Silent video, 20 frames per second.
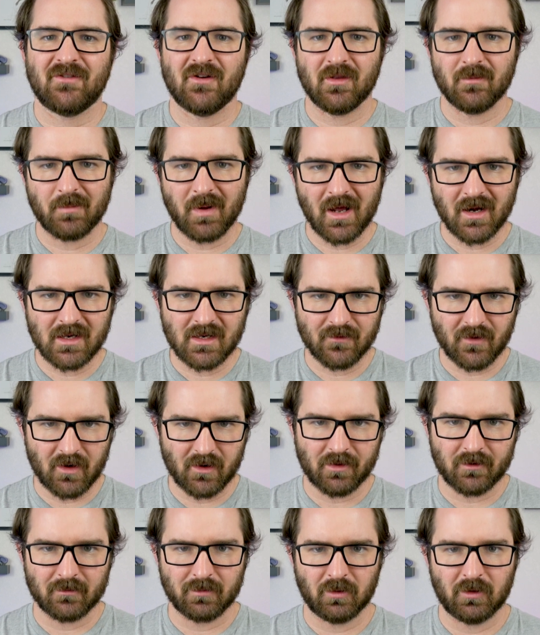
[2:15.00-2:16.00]
For the body of
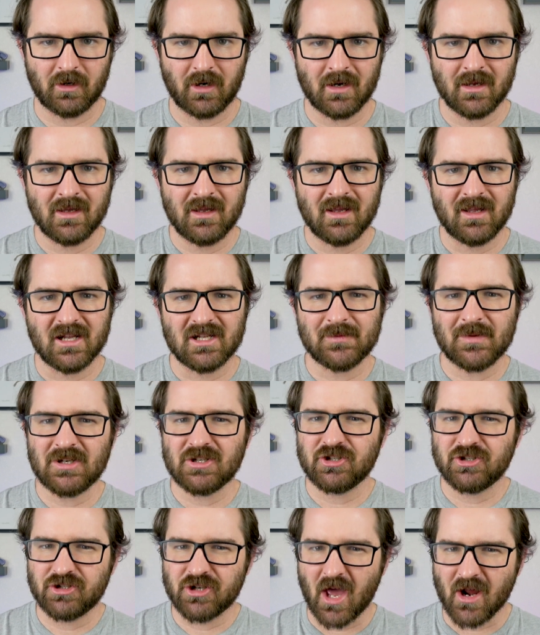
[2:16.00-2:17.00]
Arthropleura, it's
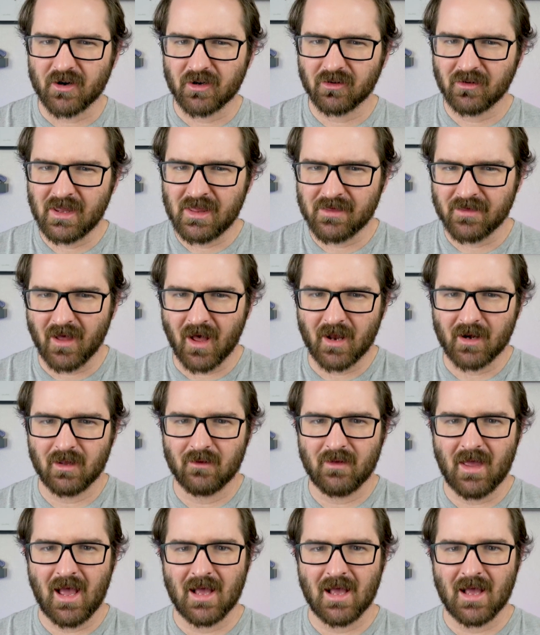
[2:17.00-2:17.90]
been generally thought of